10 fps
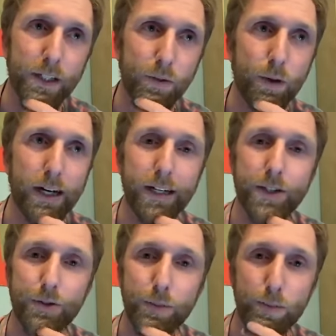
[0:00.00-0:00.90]
wanted
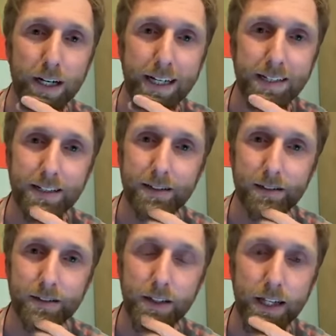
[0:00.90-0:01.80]
to embrace
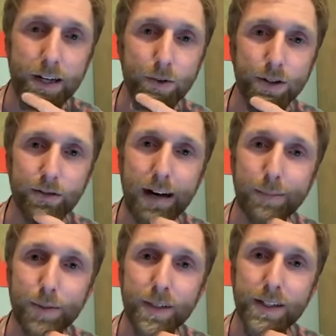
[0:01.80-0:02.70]
the language of
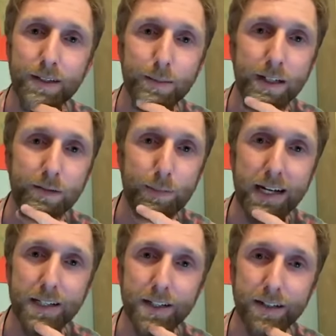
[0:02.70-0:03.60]
optimism and of
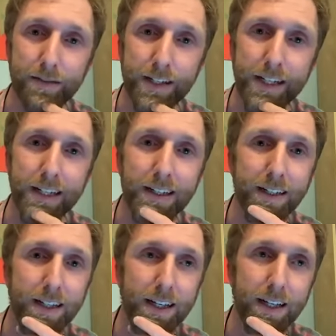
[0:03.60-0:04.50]
positivity.
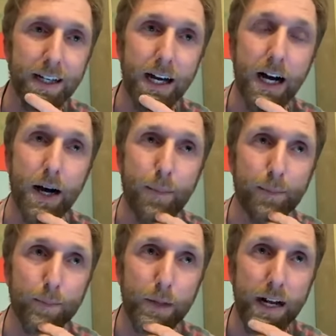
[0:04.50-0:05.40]

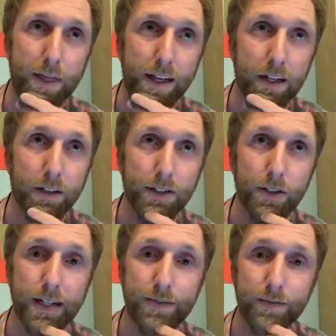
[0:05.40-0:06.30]
But I think
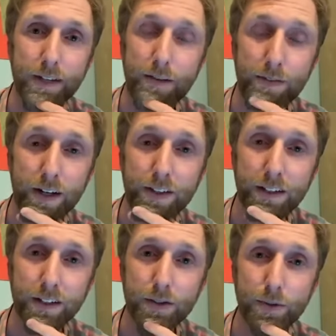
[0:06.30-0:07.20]
also I felt
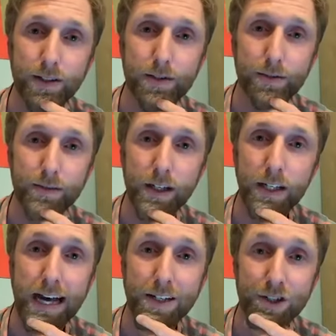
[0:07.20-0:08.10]
that this was a
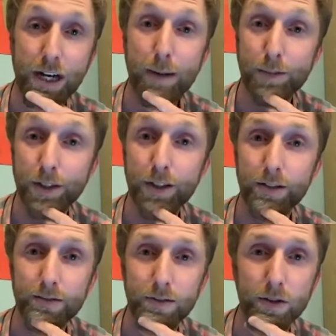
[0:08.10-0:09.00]
last chapter,
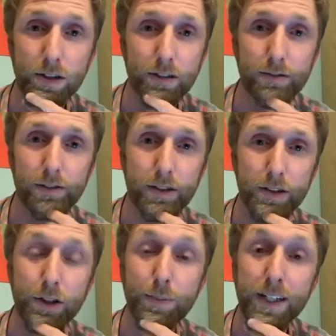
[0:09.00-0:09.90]
or
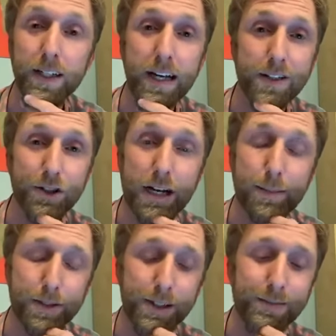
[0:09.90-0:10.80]
could be a last
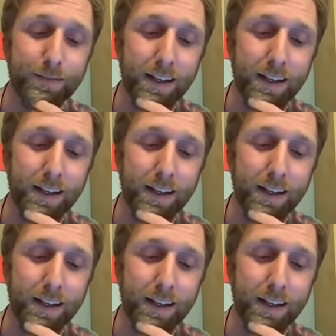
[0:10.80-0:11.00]
chapter.